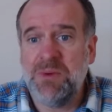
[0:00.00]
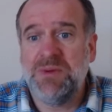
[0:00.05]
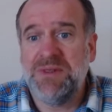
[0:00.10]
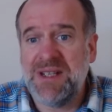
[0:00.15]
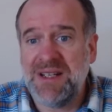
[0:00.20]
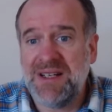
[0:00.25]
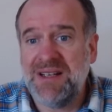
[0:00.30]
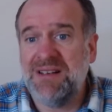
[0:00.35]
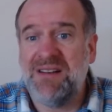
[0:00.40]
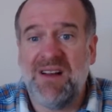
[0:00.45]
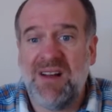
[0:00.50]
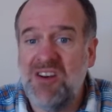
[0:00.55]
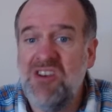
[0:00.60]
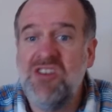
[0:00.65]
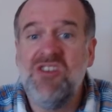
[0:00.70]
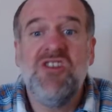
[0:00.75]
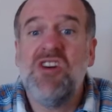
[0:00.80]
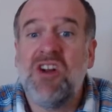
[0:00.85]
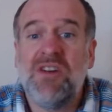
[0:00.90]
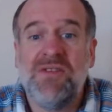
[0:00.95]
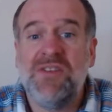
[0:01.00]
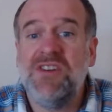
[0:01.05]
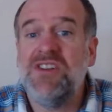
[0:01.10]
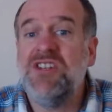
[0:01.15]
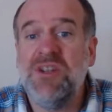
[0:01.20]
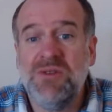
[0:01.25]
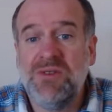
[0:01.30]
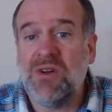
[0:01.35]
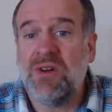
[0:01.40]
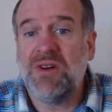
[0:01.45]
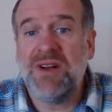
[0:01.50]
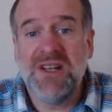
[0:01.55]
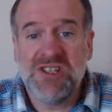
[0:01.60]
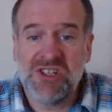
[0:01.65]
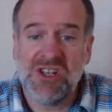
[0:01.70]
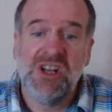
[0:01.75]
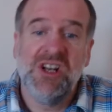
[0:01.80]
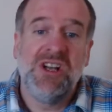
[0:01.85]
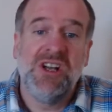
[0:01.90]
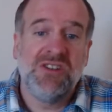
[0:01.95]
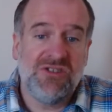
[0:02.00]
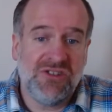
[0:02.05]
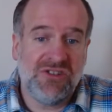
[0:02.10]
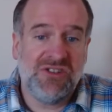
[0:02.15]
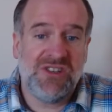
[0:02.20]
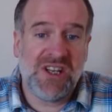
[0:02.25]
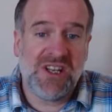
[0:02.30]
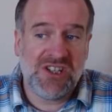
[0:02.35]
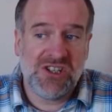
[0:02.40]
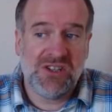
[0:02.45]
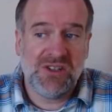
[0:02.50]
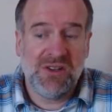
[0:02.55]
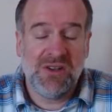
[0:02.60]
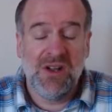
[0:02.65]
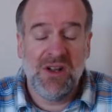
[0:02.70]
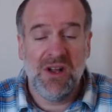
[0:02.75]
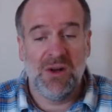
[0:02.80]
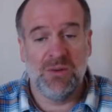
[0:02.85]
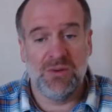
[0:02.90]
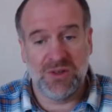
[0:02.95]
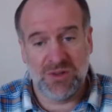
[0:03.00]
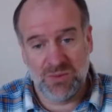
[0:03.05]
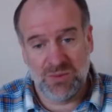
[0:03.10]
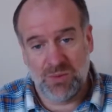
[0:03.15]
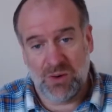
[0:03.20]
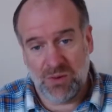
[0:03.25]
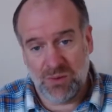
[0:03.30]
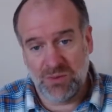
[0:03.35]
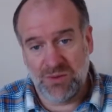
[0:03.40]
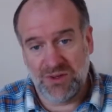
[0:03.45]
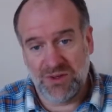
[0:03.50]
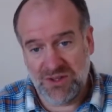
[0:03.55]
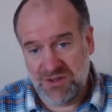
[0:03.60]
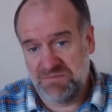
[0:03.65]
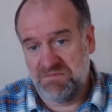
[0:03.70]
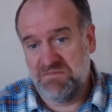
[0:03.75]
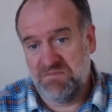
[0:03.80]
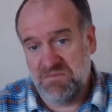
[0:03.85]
didn't look for new knowledge. Tradition was what was